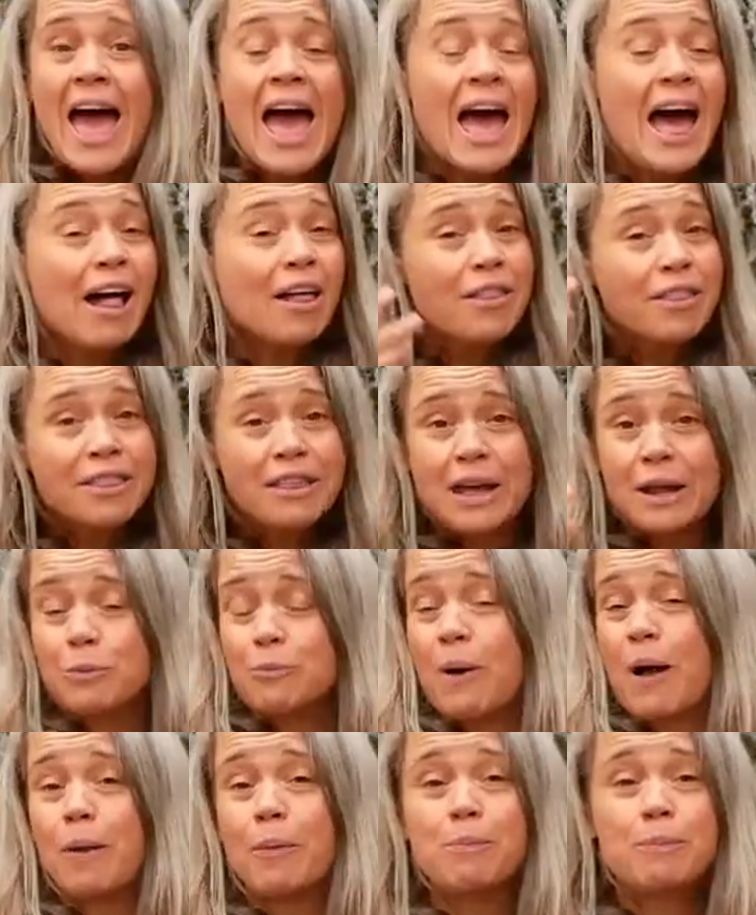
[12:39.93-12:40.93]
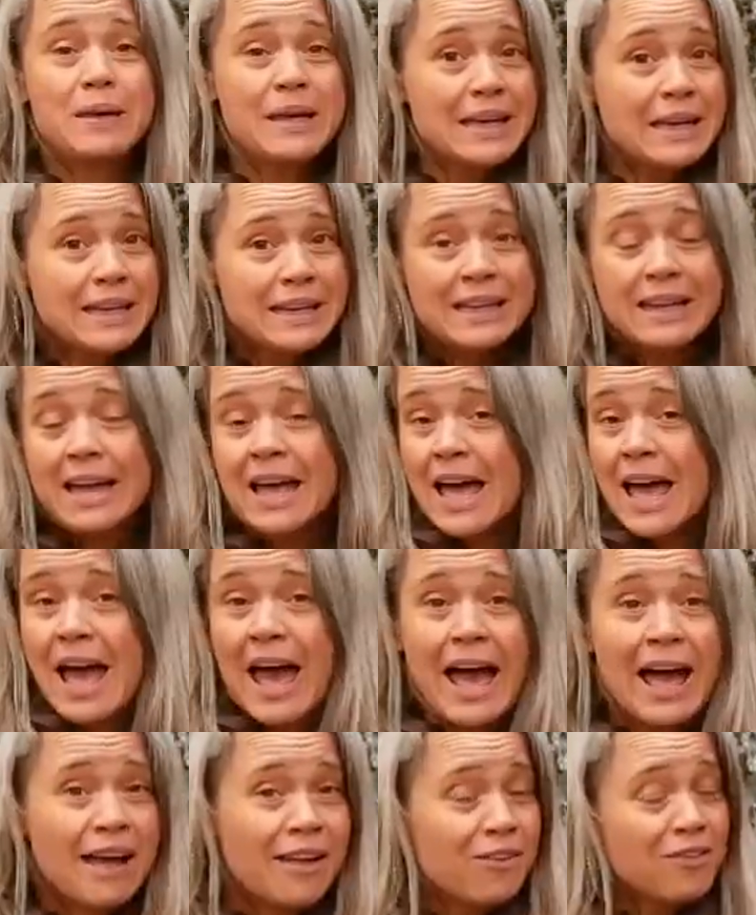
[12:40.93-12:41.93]
health and well-being
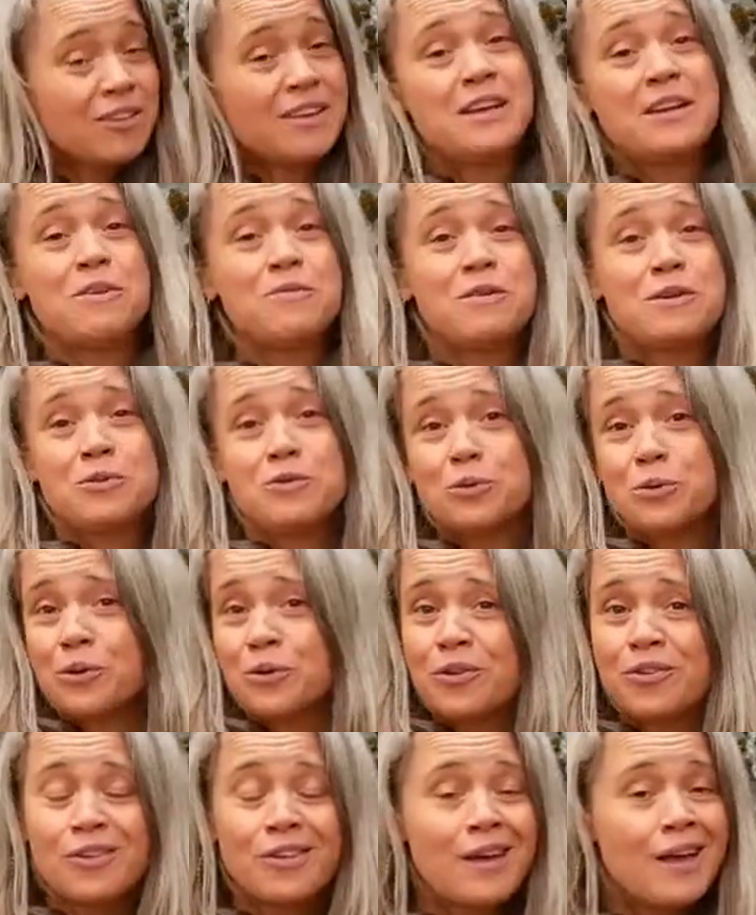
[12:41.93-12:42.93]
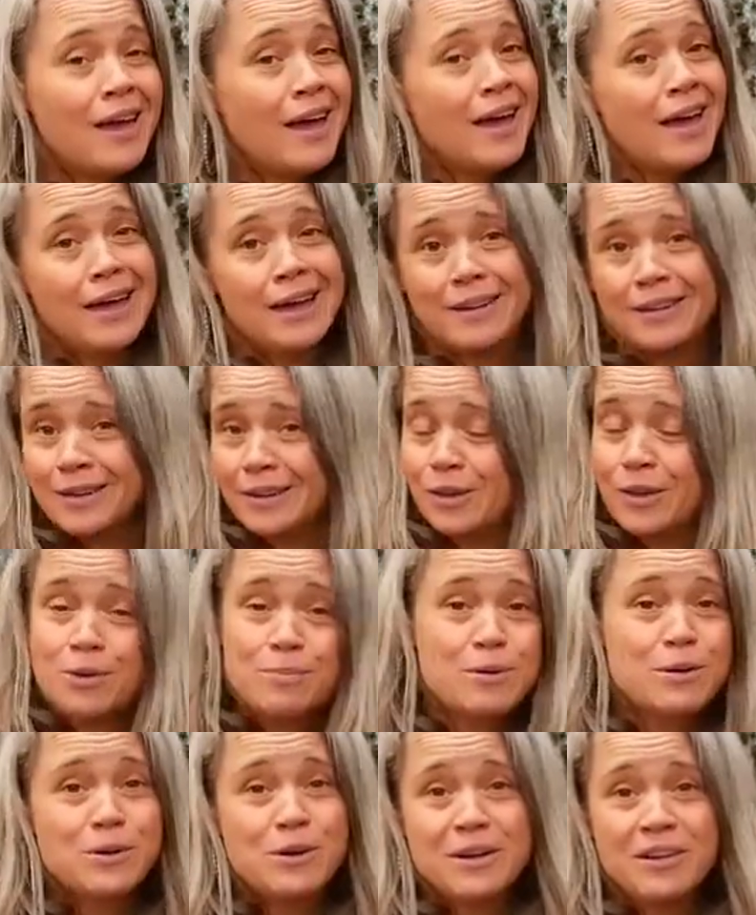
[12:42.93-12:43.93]
as individuals and
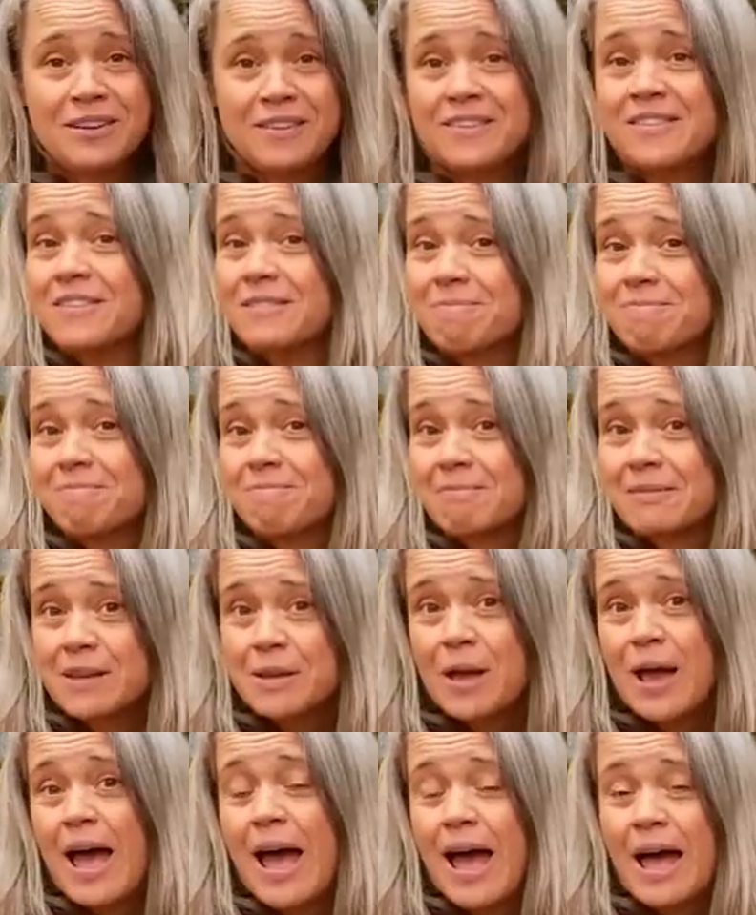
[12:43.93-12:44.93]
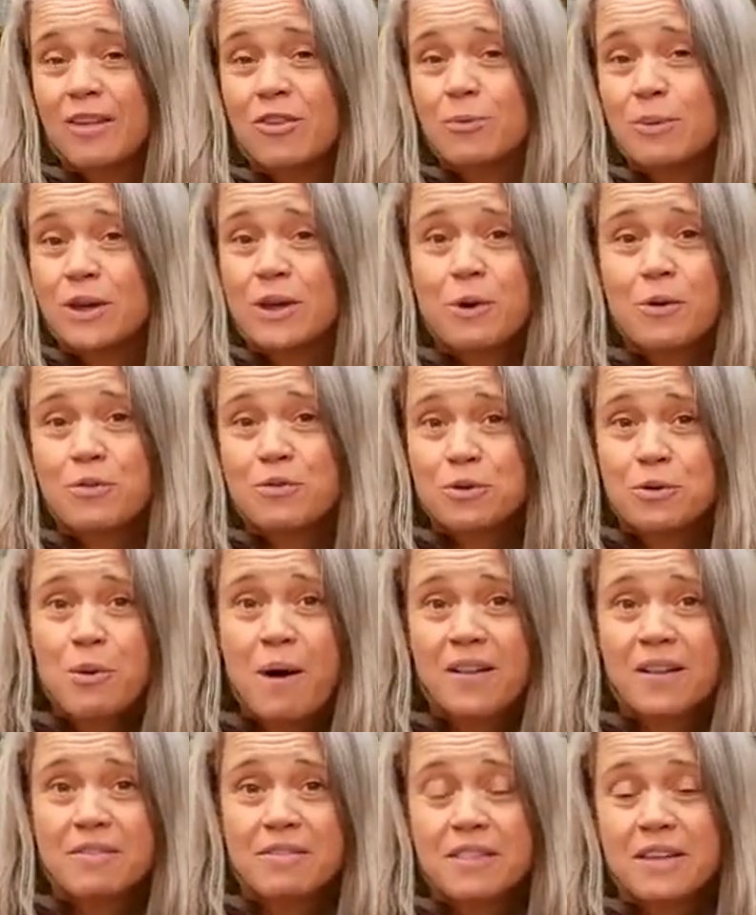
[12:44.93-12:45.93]
communities as we go through
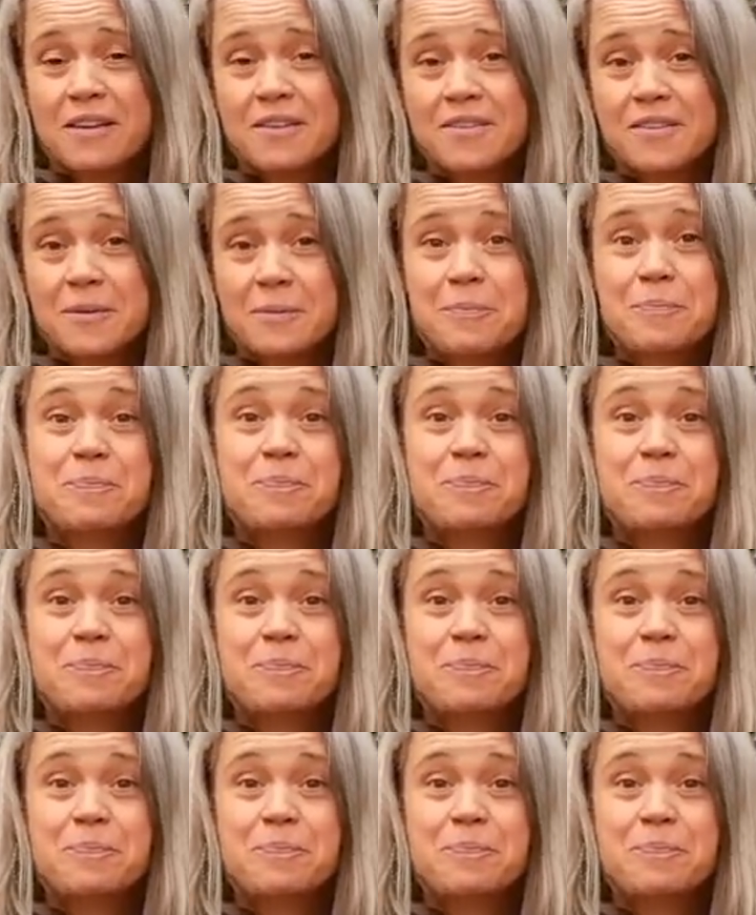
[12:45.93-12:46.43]
all of this.